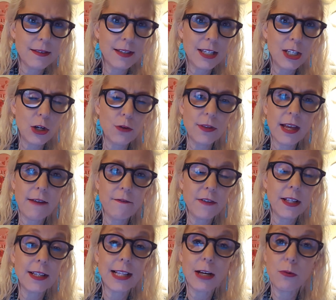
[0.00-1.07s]
you know, that
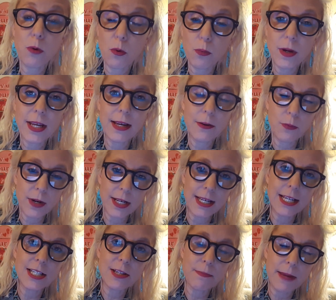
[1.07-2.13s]
feeling like, well, we, we
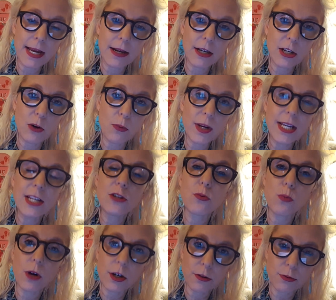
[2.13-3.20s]
need to make, you know, we need to
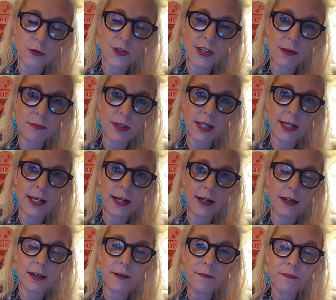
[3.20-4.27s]
work through something
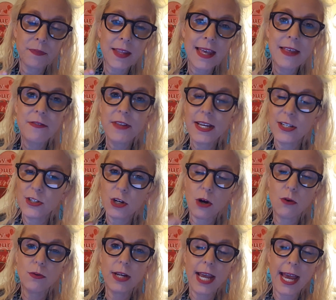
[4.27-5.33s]
here. They
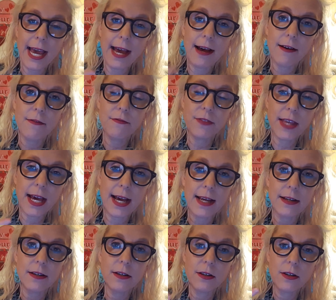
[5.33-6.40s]
don't have
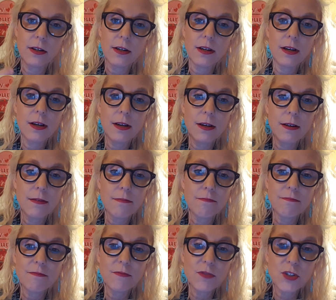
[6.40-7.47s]
that
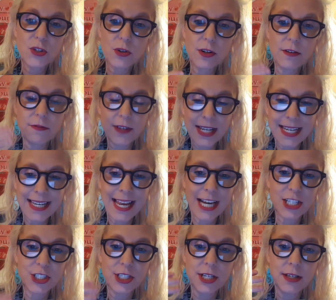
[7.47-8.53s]
sort of
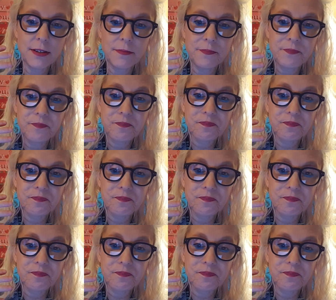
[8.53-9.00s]
connection